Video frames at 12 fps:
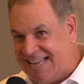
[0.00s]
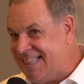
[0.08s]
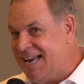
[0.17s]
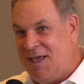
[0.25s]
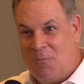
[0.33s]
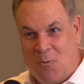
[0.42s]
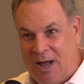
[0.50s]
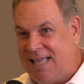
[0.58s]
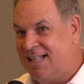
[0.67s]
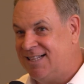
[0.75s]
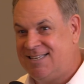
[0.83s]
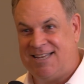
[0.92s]
And then he
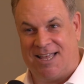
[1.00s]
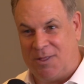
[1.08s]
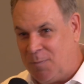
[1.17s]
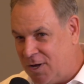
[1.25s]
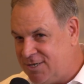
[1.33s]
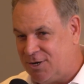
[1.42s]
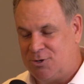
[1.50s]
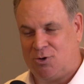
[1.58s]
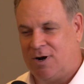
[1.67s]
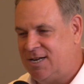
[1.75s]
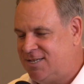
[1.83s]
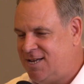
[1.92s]
wins and the place goes
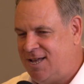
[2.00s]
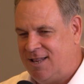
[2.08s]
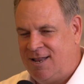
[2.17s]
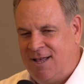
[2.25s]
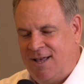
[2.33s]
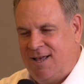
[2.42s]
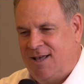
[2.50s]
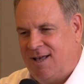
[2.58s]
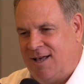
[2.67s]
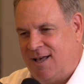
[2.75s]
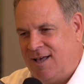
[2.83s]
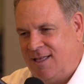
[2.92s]
crazy. And
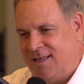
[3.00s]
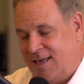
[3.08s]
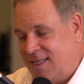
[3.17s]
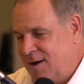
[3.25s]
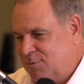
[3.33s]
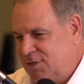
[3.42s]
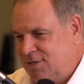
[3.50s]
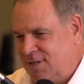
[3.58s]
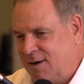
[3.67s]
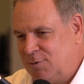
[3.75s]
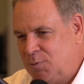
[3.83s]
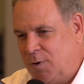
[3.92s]
that
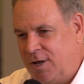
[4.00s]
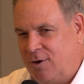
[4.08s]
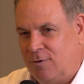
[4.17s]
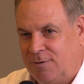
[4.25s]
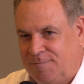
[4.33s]
was pretty cool.